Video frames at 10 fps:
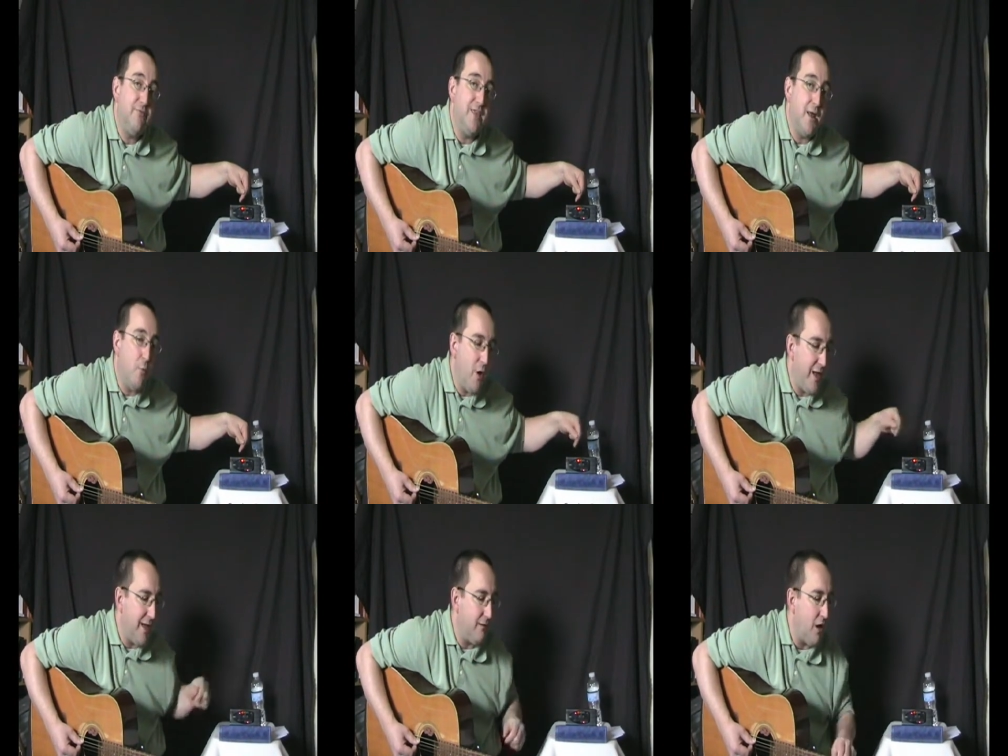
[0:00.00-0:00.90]
that I'm
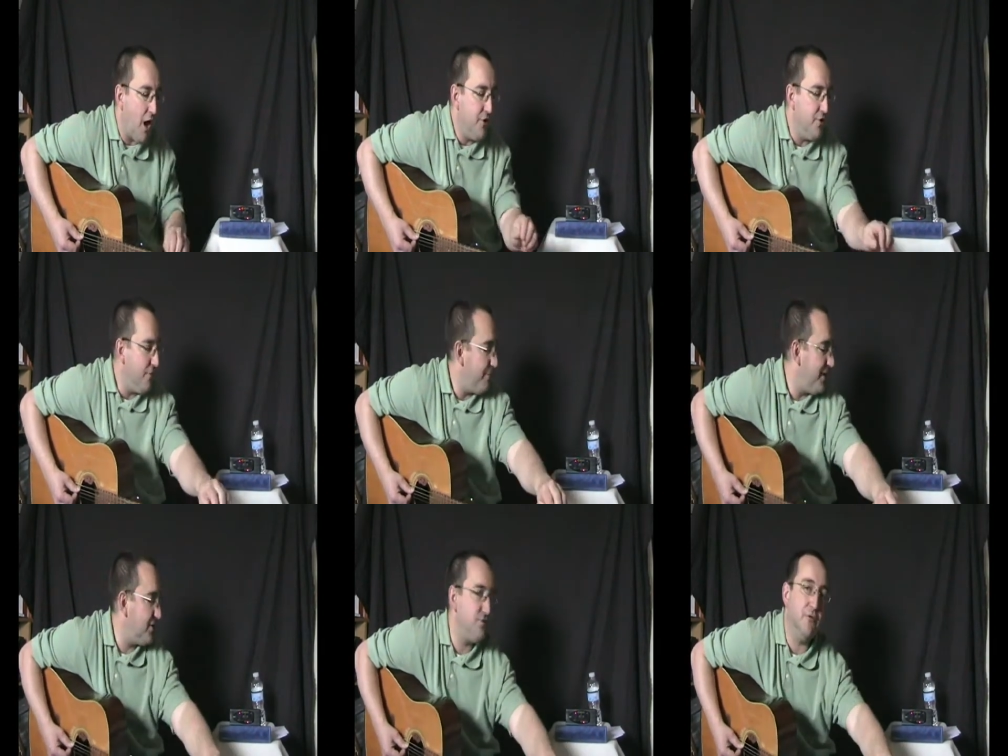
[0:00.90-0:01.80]
way under the
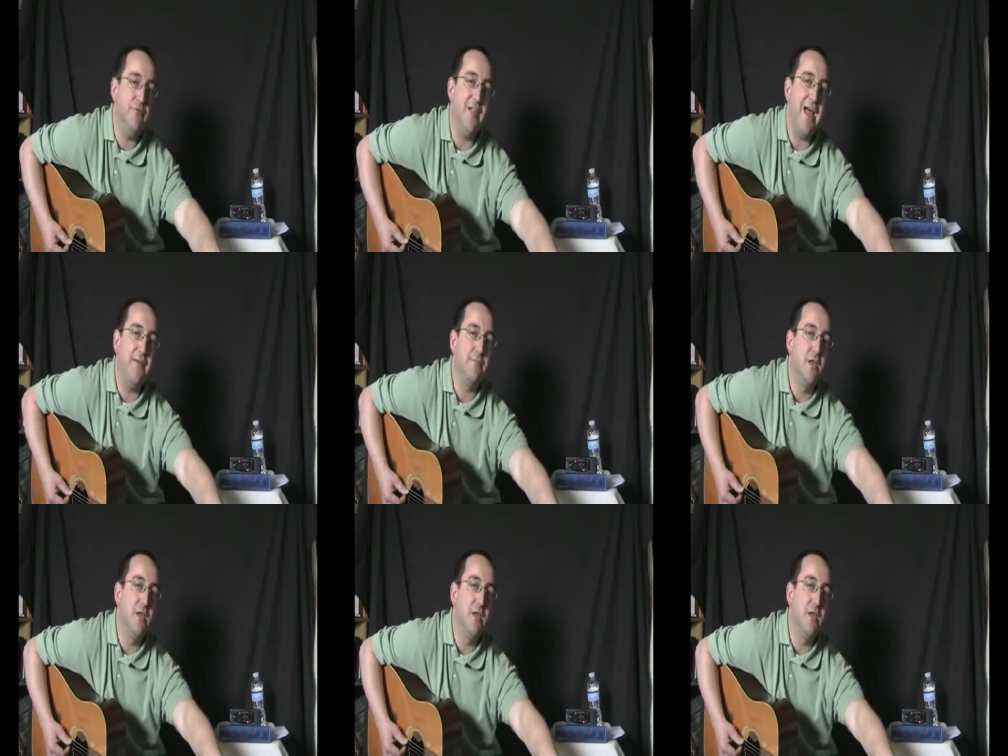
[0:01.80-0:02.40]
pitch or flat.